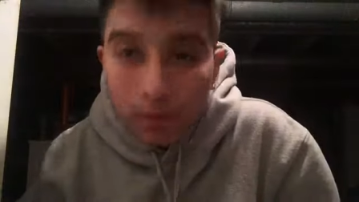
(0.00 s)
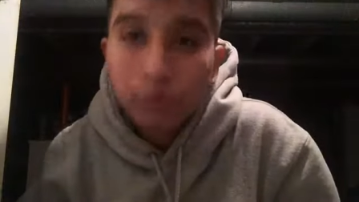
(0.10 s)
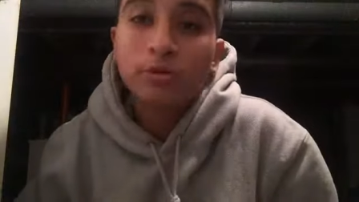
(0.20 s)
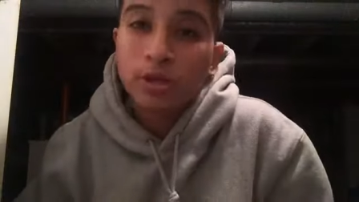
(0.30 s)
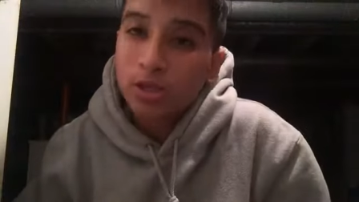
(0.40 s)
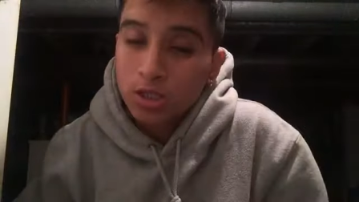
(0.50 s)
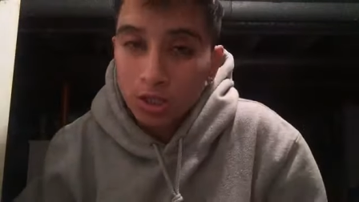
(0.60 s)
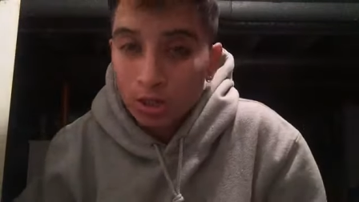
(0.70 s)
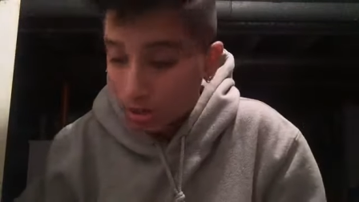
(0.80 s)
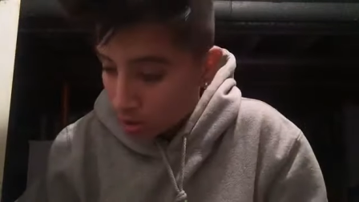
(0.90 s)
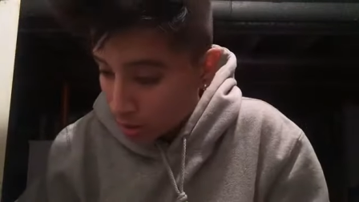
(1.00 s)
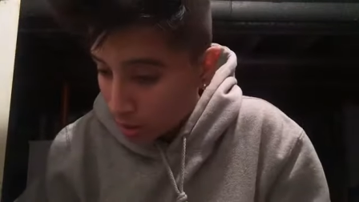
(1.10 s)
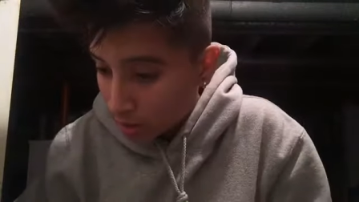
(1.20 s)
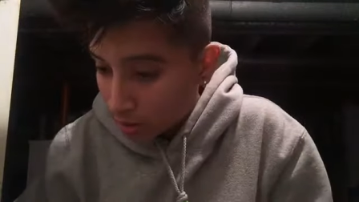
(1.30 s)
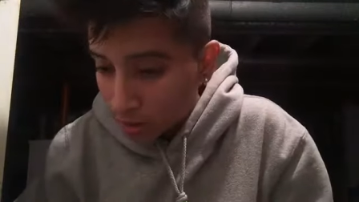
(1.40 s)
been through that shit.
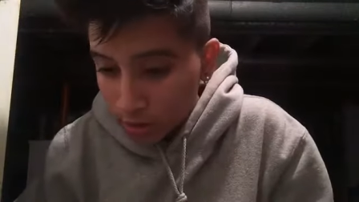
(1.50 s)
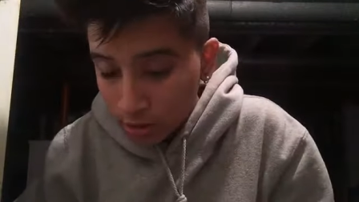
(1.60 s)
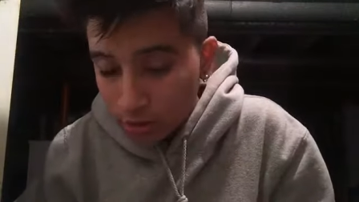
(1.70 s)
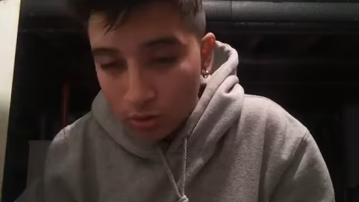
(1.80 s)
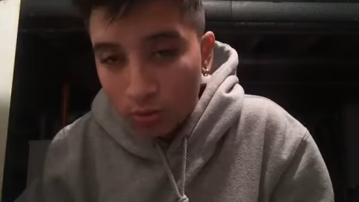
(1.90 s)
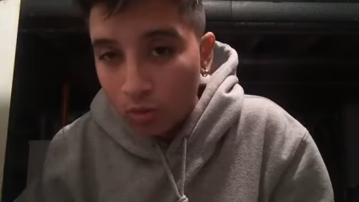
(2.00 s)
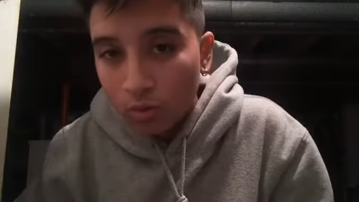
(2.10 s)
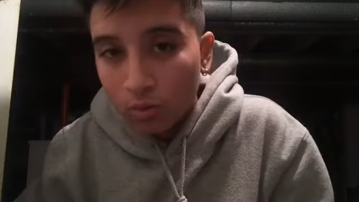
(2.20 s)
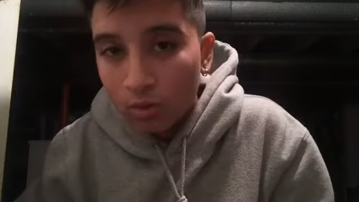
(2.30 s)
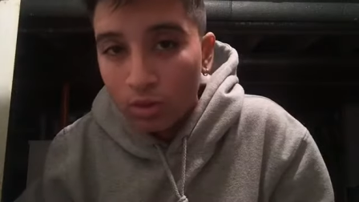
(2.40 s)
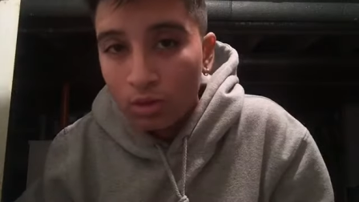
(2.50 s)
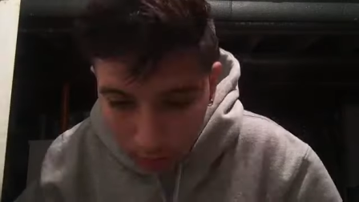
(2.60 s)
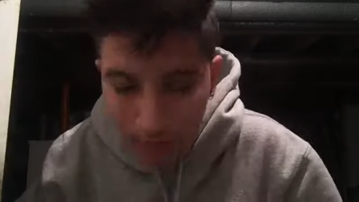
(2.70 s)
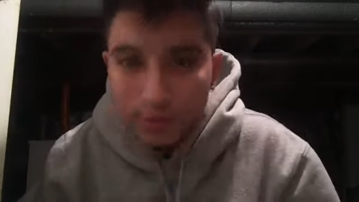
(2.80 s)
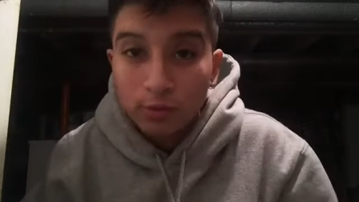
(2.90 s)
That shit is so cool.
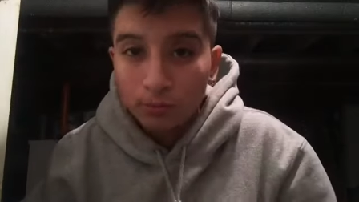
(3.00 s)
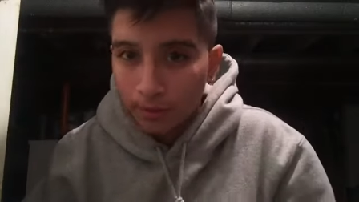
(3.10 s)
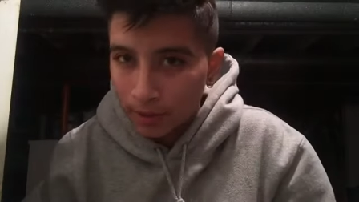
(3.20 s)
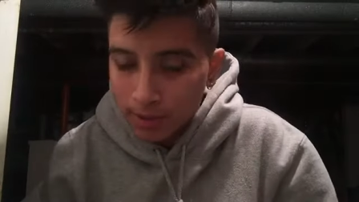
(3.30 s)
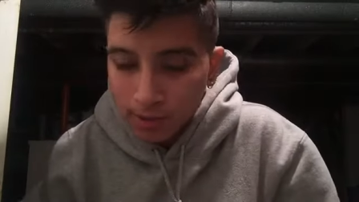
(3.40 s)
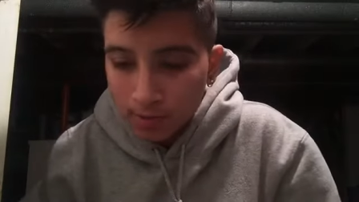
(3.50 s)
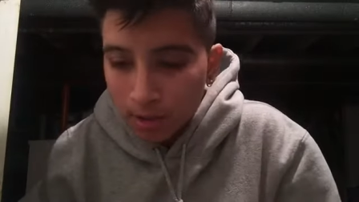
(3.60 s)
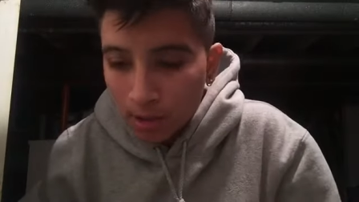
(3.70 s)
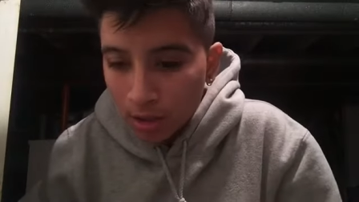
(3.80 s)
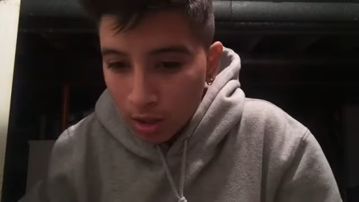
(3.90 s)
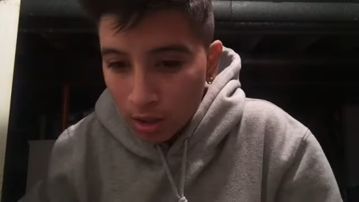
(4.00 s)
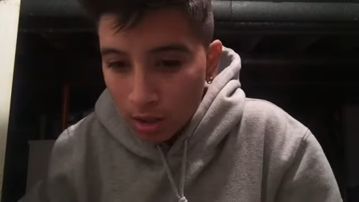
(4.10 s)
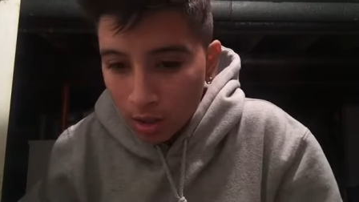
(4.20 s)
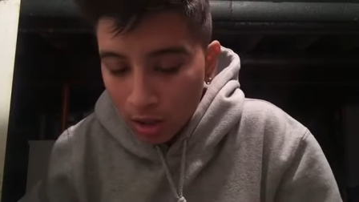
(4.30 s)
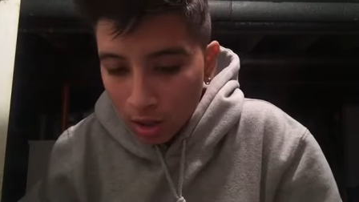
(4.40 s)
I'm so pissed about it.
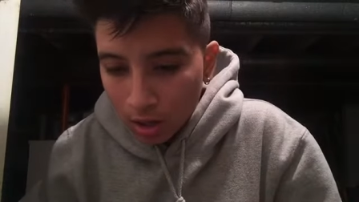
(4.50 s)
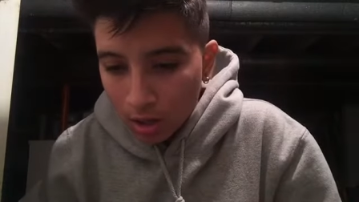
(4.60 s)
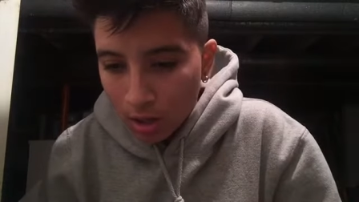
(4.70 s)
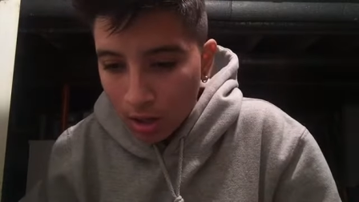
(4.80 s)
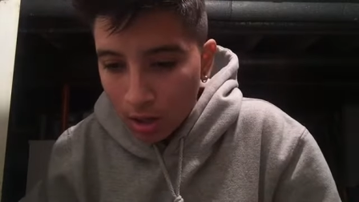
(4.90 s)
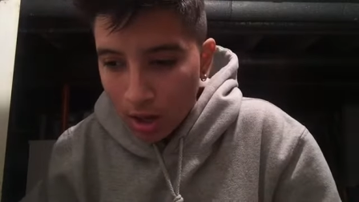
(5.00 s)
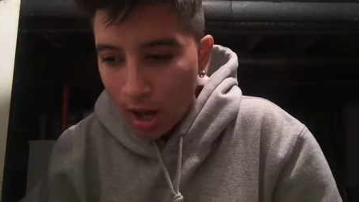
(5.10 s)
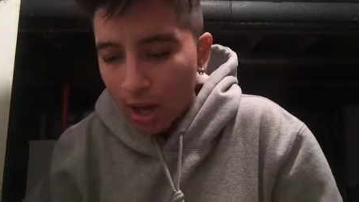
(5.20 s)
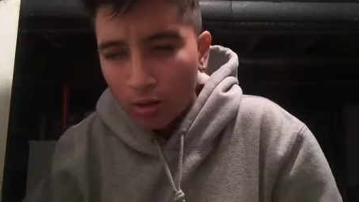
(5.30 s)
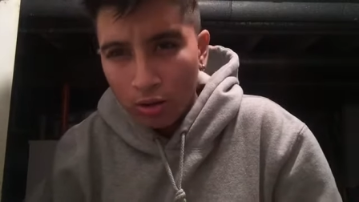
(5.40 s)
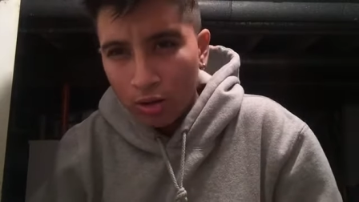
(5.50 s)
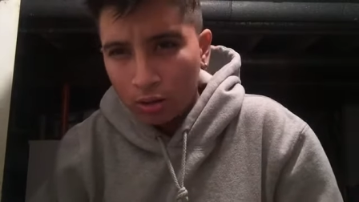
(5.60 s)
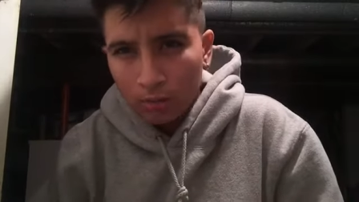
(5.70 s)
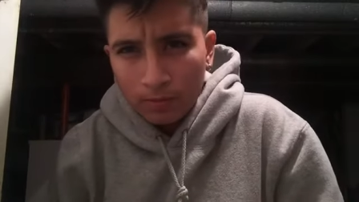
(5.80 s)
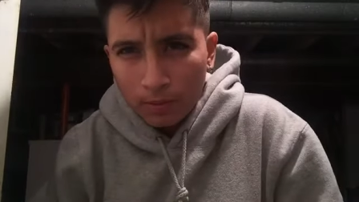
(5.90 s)
I don't know how
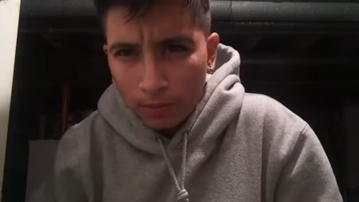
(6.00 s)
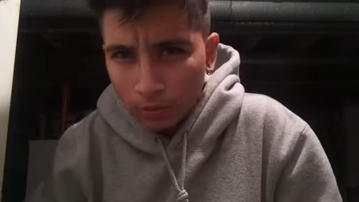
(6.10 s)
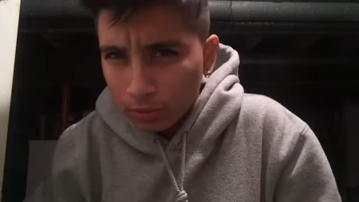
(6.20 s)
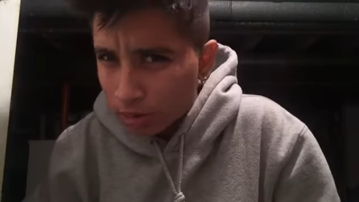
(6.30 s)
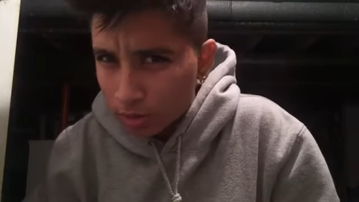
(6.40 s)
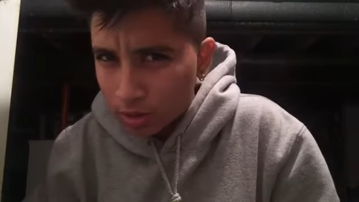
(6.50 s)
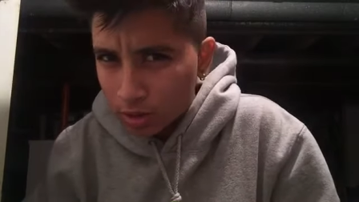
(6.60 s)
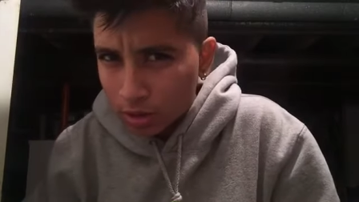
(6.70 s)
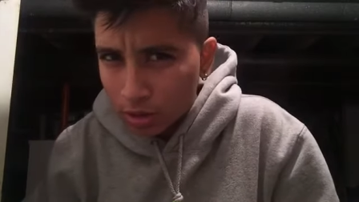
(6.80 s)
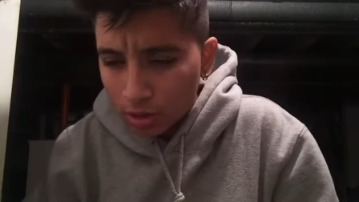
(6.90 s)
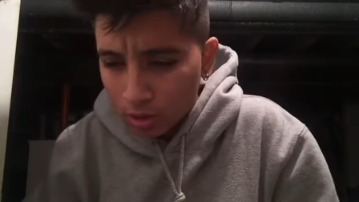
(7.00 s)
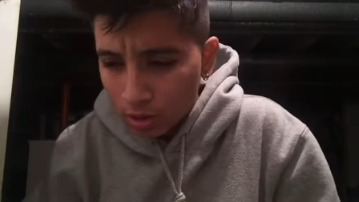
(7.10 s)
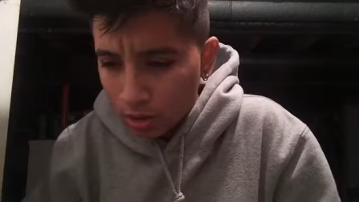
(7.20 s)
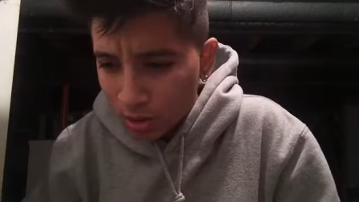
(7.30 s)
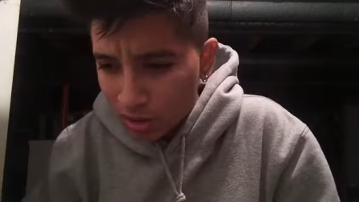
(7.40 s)
can people do that shit.
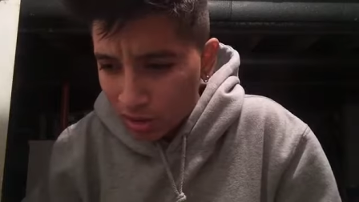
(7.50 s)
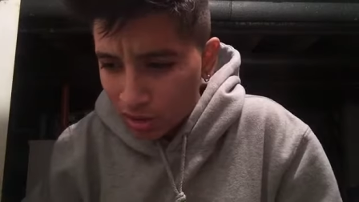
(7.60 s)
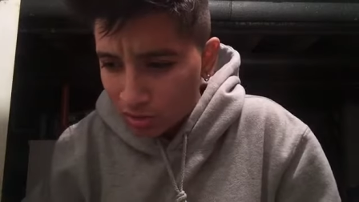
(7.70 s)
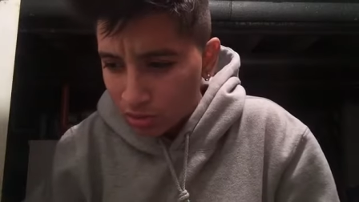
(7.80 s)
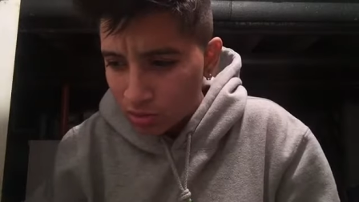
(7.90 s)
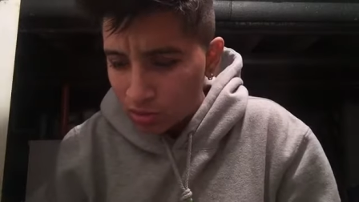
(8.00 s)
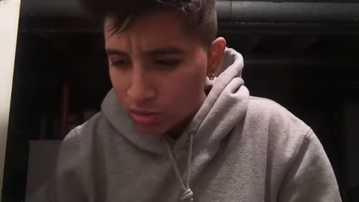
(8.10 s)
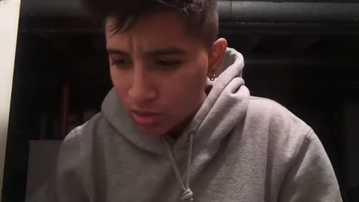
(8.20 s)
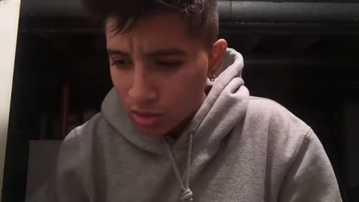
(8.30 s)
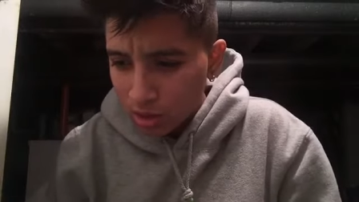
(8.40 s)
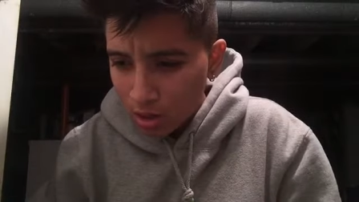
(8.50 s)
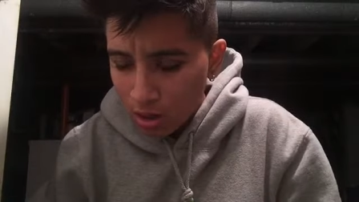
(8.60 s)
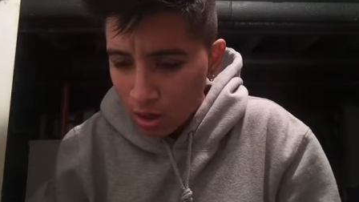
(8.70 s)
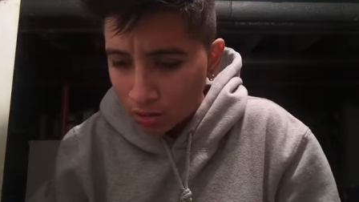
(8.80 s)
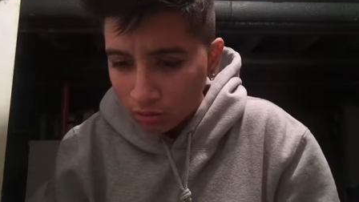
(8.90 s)
They just
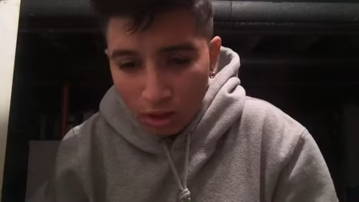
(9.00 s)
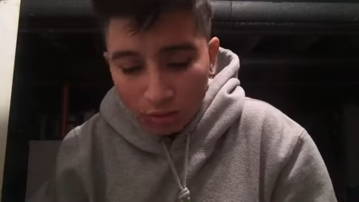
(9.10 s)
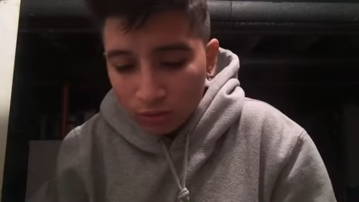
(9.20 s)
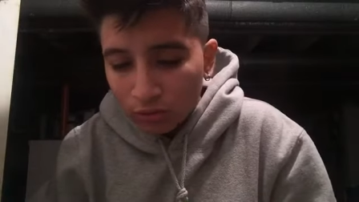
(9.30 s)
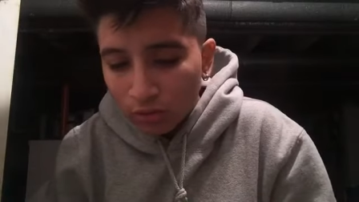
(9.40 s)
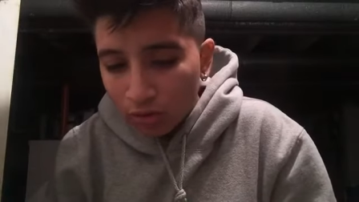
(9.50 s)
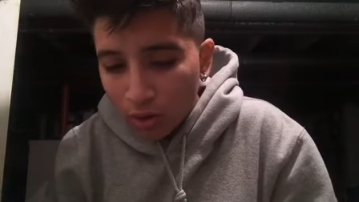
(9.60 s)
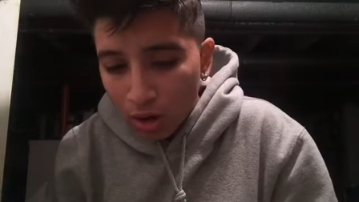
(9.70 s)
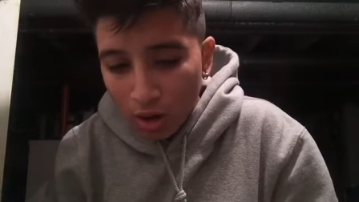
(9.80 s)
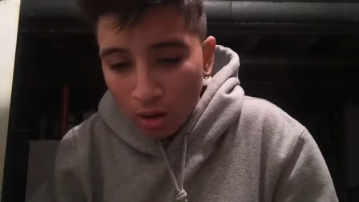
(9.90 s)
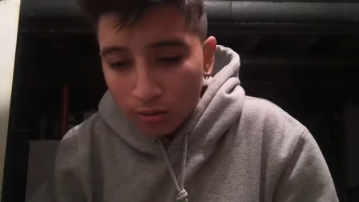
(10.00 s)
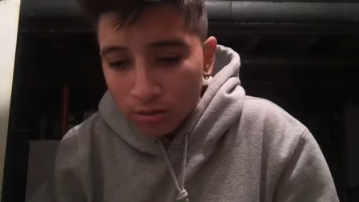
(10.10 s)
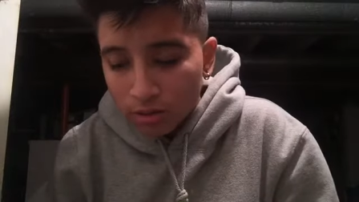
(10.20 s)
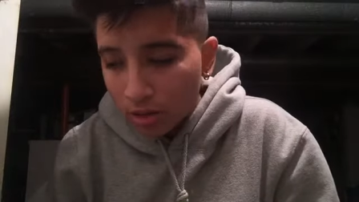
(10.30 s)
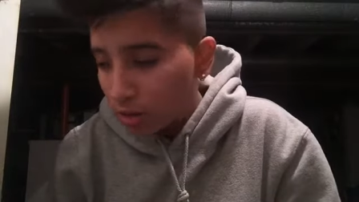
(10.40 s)
talk to you all of a
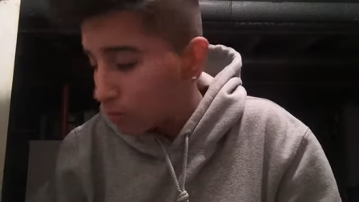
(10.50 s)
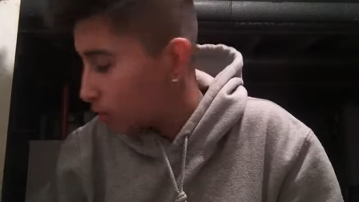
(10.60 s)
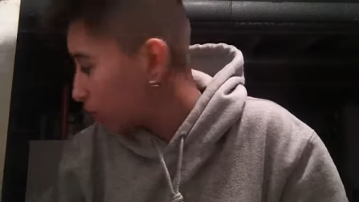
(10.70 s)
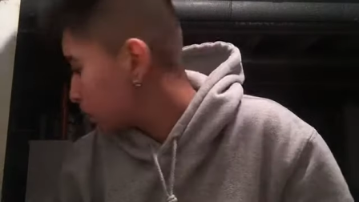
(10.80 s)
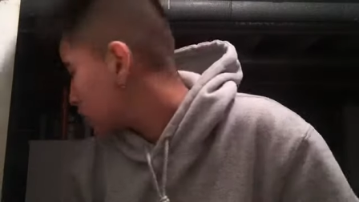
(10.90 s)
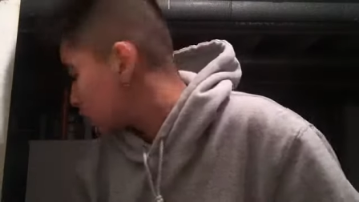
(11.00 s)
sudden when they need